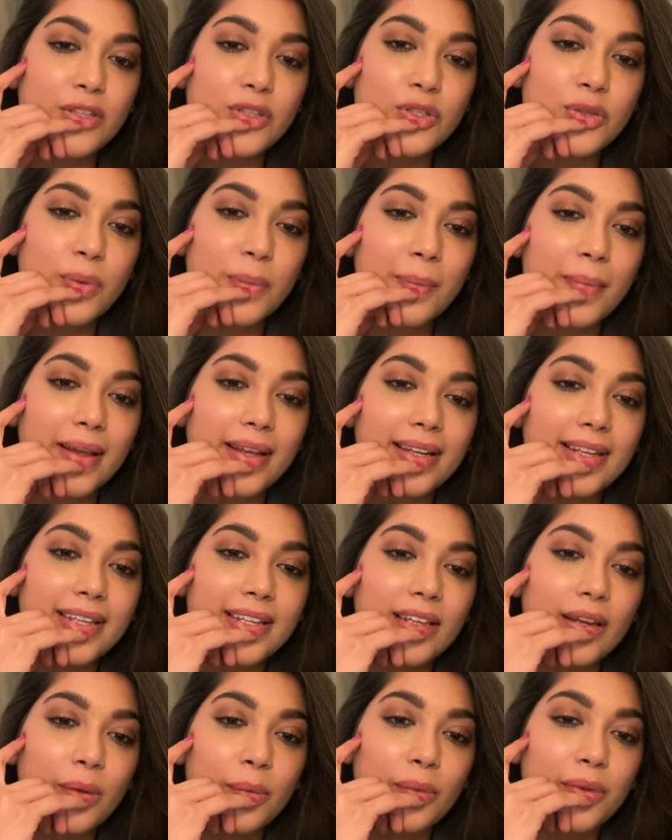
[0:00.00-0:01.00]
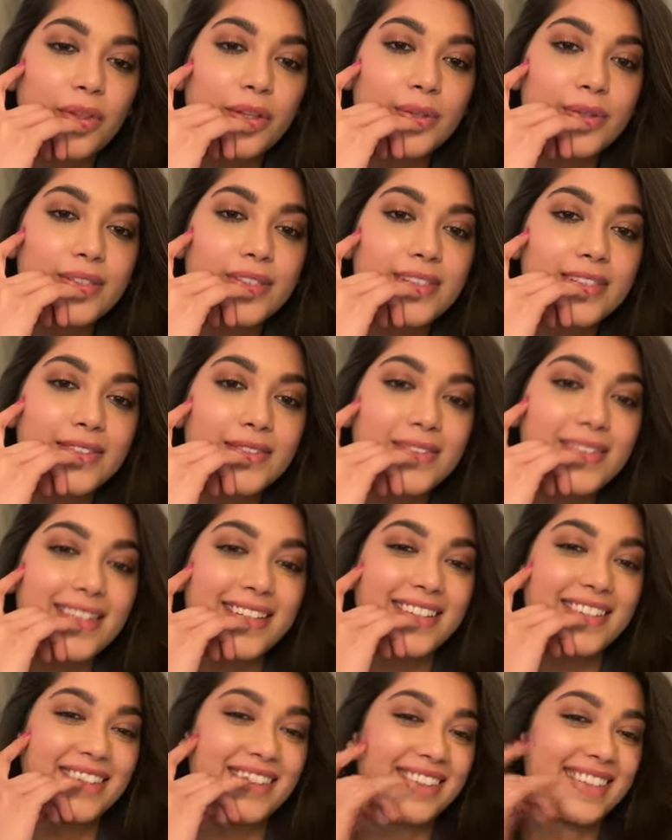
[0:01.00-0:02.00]
Sanju, I'm madly in love with you since I've
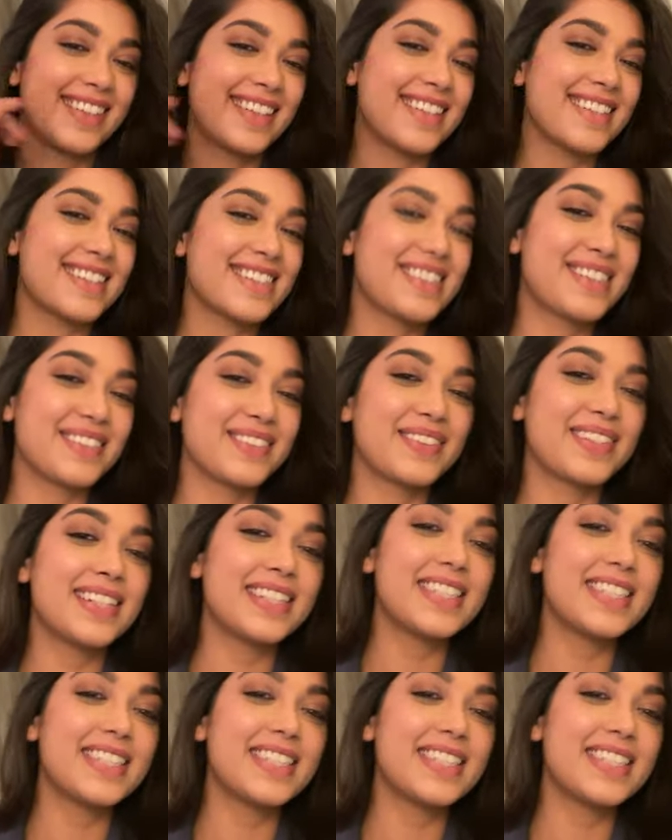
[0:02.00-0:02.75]
seen you. That's